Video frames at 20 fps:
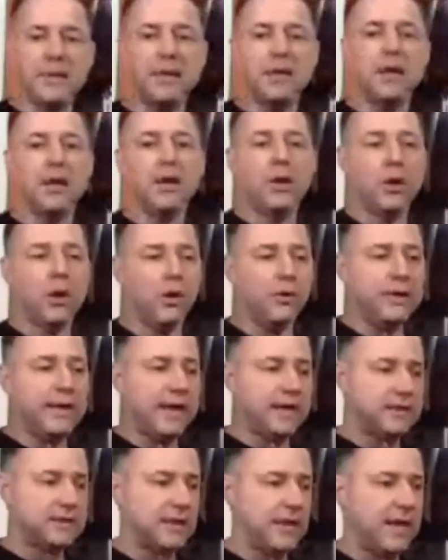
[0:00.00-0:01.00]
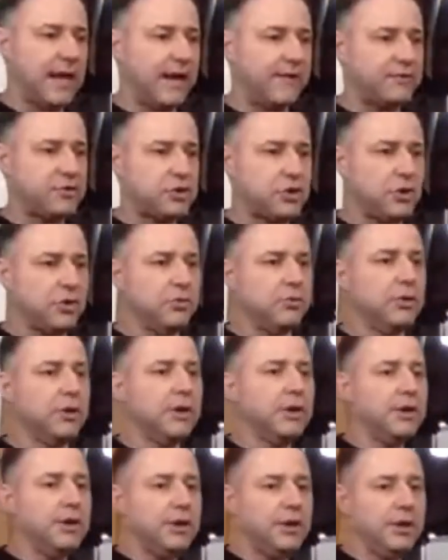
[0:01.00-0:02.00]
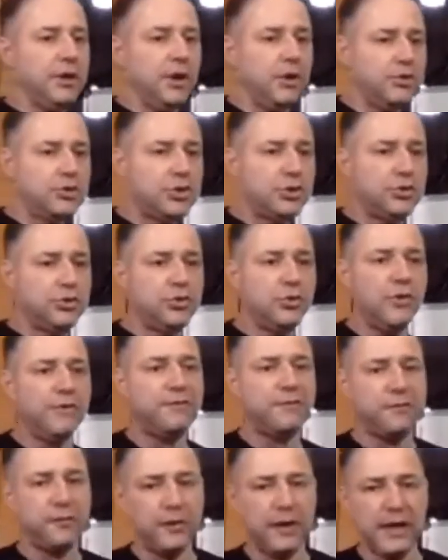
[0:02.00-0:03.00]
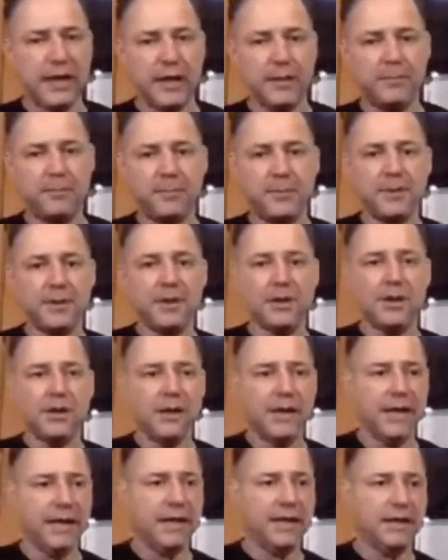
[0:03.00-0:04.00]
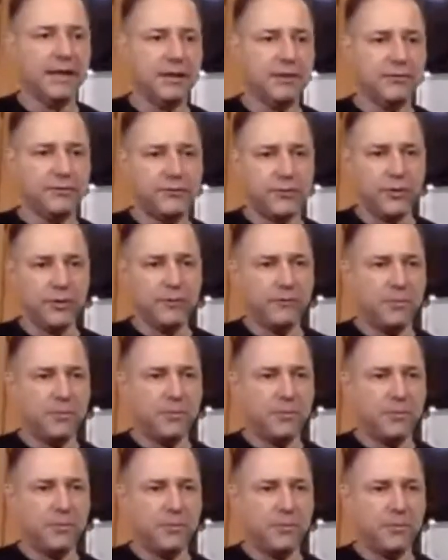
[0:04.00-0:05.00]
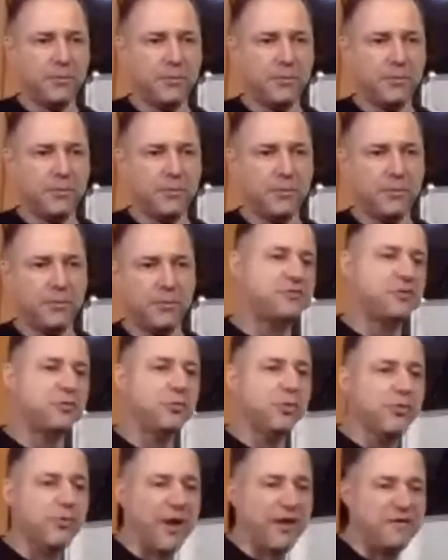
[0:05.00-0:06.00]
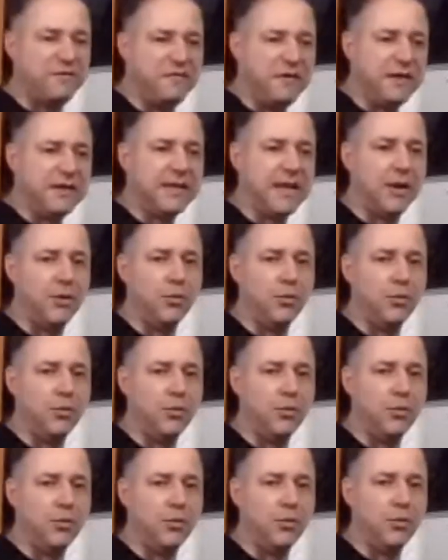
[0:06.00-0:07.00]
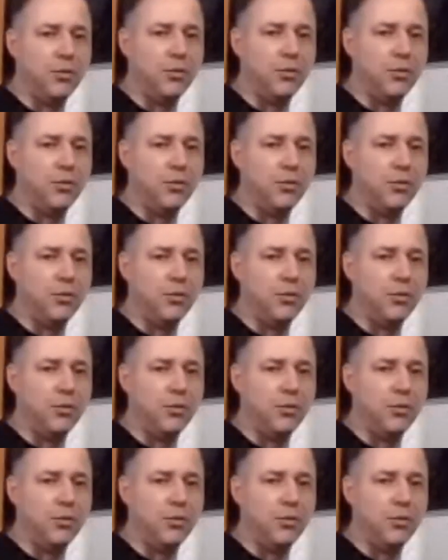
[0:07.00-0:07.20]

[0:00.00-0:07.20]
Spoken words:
oh yes, I have to, to do a flip. And for me to do a flip, I have to move my feet that way. I have to move my